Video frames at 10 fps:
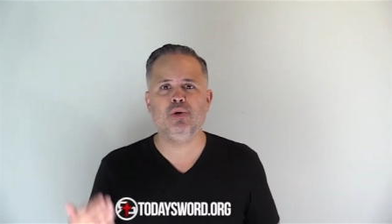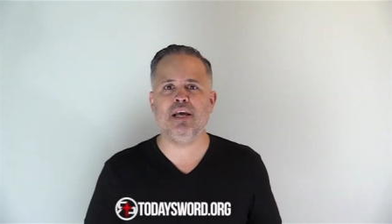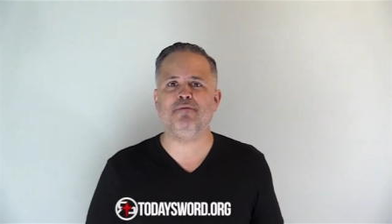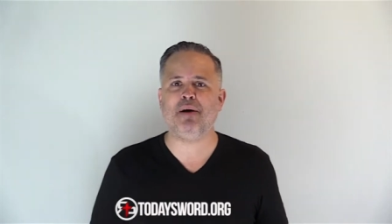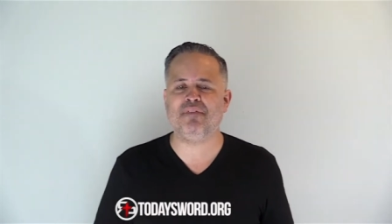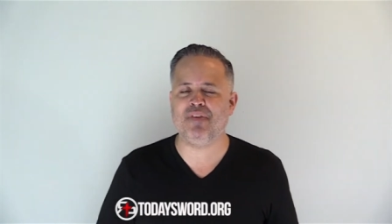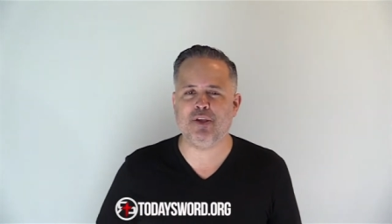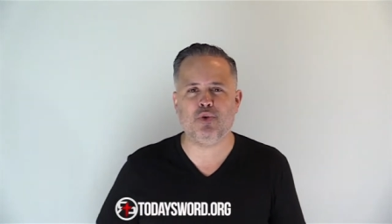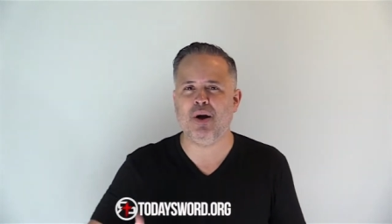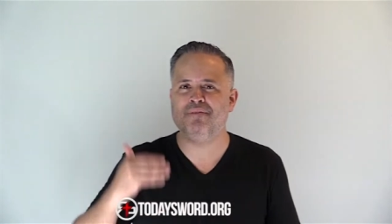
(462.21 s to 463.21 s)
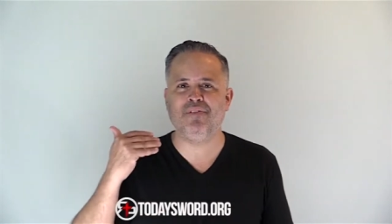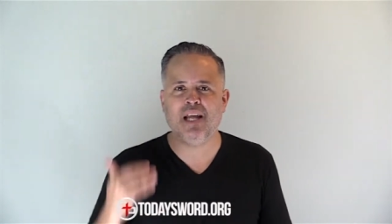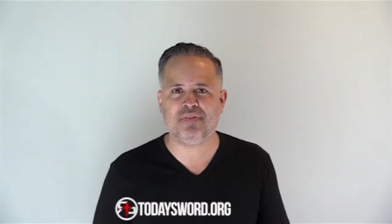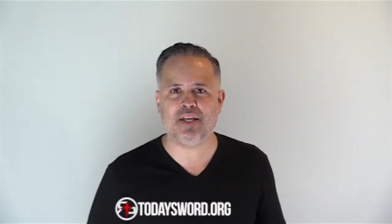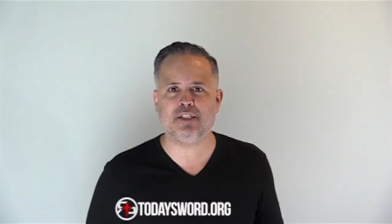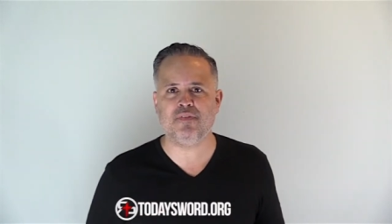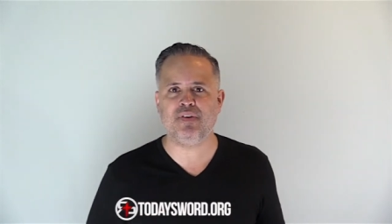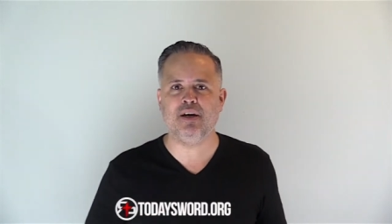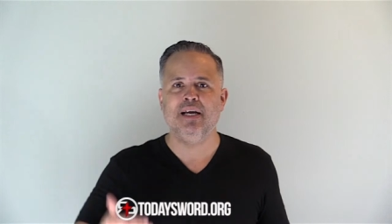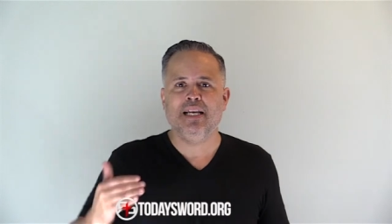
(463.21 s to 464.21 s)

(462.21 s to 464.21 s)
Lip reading: live by faith, you have nothing to fear.